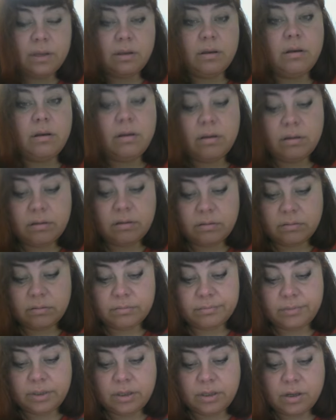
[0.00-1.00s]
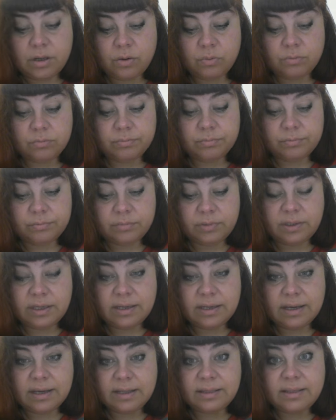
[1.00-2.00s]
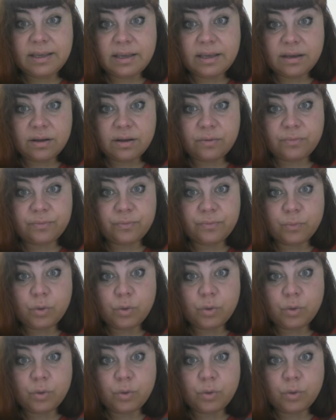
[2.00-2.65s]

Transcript: the idea of